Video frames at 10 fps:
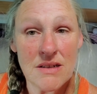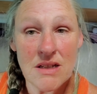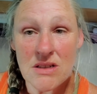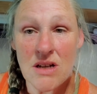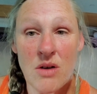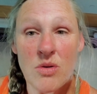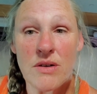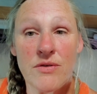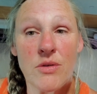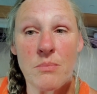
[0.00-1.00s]
does not
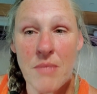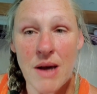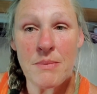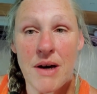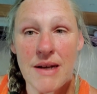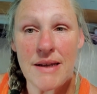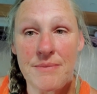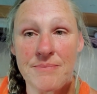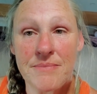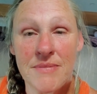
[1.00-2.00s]
work for my body.
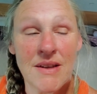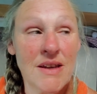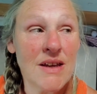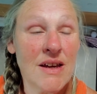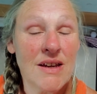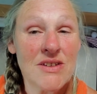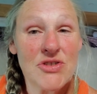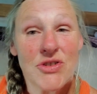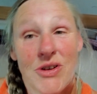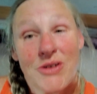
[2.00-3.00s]

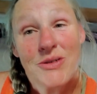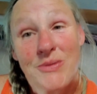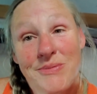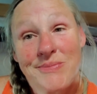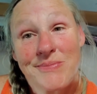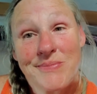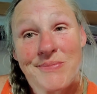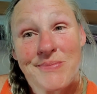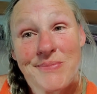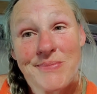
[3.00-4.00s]
So,
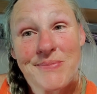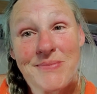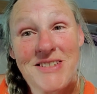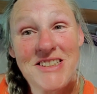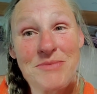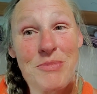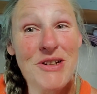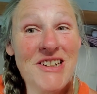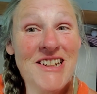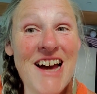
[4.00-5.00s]
just
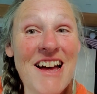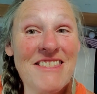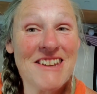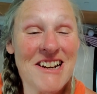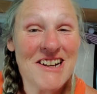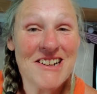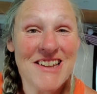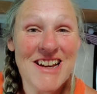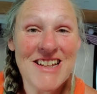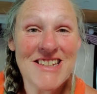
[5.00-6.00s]
putting it out there,
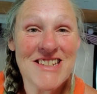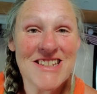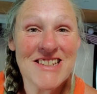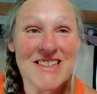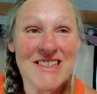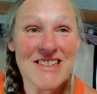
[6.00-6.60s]
that's,